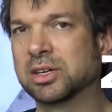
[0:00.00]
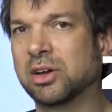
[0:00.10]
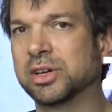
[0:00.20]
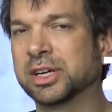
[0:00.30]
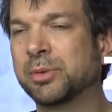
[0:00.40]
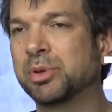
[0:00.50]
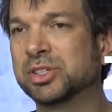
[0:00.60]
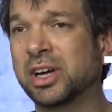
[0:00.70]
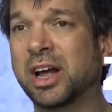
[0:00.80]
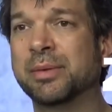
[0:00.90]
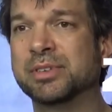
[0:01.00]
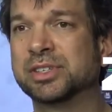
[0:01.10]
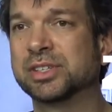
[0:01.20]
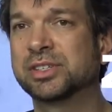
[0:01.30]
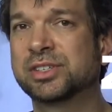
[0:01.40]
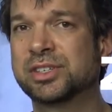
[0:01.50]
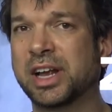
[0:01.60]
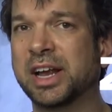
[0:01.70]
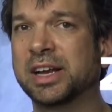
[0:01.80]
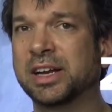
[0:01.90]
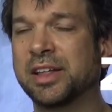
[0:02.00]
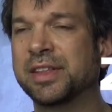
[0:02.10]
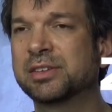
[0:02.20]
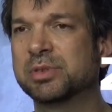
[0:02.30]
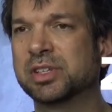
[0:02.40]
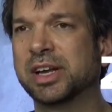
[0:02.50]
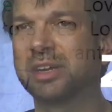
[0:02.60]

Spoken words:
Colin a couple of times just saying, and this was